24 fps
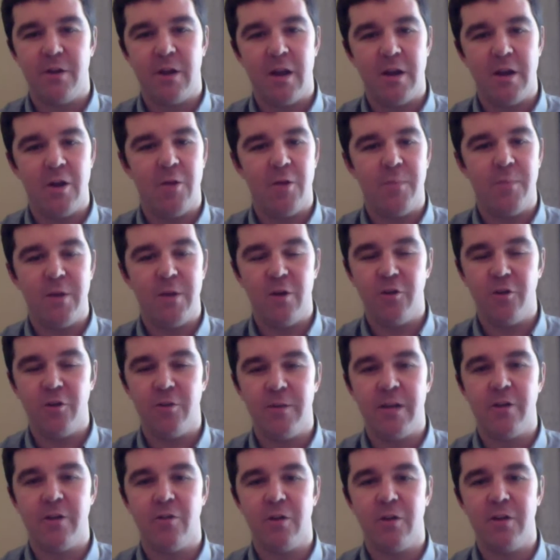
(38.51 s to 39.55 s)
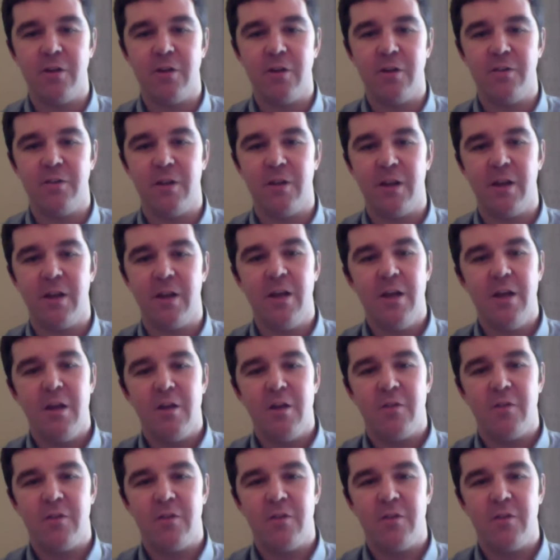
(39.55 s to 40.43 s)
Uh, you know, appears to be increasing.